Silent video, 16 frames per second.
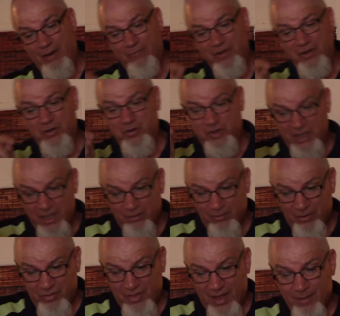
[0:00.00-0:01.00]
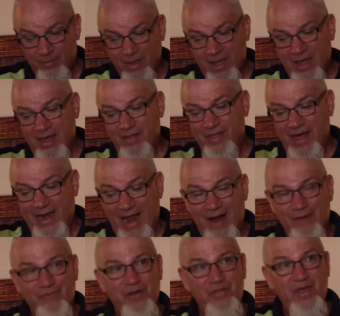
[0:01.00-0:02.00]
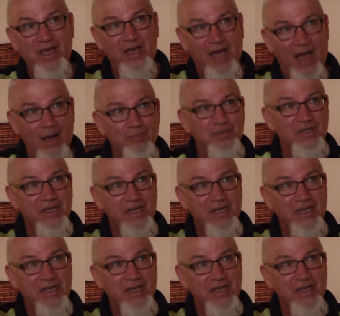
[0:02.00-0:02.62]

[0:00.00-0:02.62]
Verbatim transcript: that when you deal with them, that everything comes